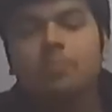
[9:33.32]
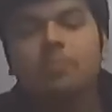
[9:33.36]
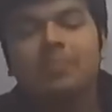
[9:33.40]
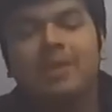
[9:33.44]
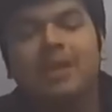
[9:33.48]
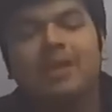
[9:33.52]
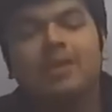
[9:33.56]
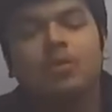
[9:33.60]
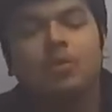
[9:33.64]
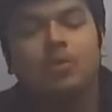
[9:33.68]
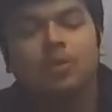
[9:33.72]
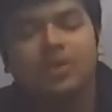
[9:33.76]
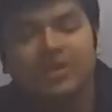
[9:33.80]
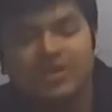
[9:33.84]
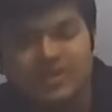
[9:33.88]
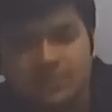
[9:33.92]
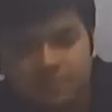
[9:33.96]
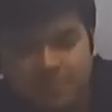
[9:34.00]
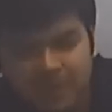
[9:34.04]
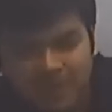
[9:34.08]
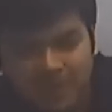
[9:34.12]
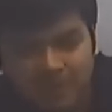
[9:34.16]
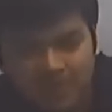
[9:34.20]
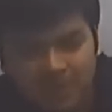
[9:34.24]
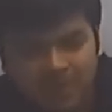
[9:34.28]
make good its
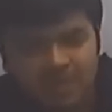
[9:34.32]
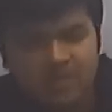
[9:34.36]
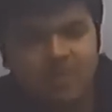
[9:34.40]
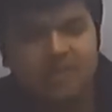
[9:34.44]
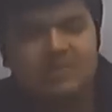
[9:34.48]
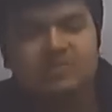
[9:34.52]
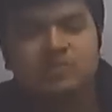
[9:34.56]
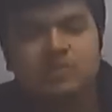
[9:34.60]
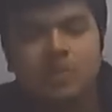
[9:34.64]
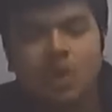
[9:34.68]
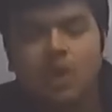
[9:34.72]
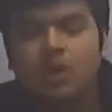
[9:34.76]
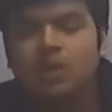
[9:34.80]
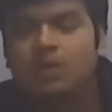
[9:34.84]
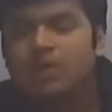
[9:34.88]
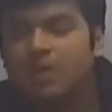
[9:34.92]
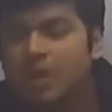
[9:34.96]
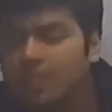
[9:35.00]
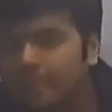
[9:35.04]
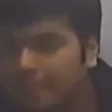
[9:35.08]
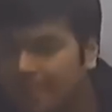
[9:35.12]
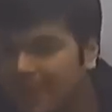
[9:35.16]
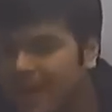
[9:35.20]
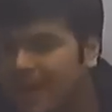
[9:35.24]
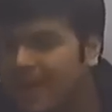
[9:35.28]
payment, does not
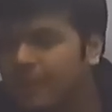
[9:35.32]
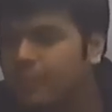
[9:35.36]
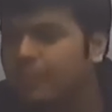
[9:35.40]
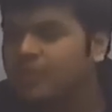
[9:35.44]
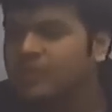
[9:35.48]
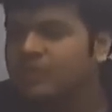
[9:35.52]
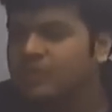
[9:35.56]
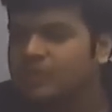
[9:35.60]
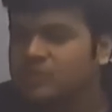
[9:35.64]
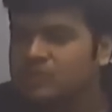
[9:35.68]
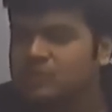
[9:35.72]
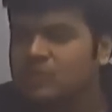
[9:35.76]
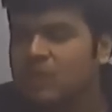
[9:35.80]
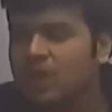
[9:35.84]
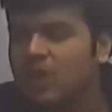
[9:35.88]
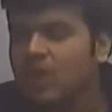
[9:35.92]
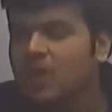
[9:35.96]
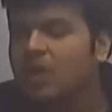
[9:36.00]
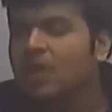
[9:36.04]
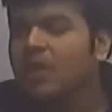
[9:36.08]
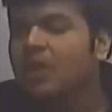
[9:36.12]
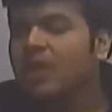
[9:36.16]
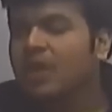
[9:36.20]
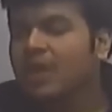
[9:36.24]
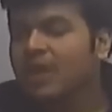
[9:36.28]
comply with its
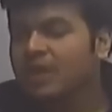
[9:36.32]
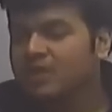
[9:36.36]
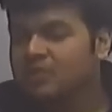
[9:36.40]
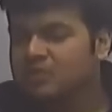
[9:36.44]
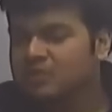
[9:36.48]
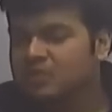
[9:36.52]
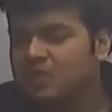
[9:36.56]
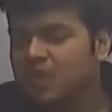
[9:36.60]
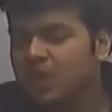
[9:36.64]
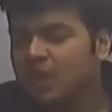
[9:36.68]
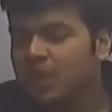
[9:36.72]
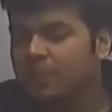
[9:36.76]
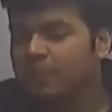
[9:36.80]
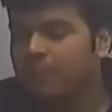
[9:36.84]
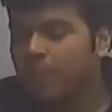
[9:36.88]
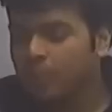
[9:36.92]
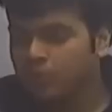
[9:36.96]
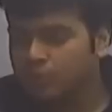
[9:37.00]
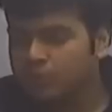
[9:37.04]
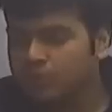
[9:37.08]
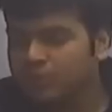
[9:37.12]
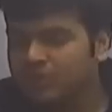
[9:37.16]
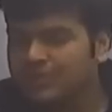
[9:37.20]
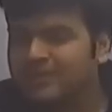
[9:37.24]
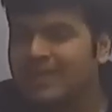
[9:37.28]

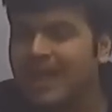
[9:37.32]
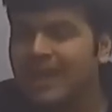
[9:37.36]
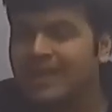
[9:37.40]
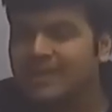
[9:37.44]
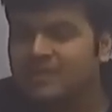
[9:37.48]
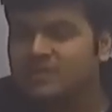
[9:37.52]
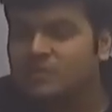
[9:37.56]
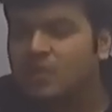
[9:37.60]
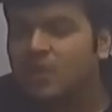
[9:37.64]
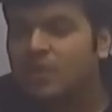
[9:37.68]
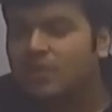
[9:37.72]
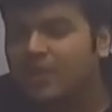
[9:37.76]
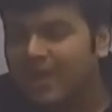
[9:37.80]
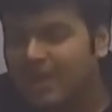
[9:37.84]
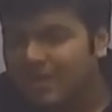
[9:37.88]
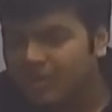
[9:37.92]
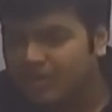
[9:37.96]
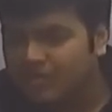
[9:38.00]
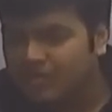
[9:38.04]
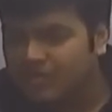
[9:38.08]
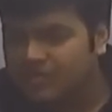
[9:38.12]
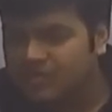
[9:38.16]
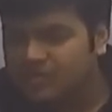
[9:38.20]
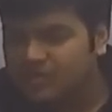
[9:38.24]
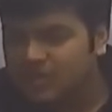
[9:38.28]
portion. That is your credit
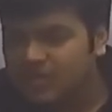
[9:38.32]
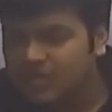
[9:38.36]
risk.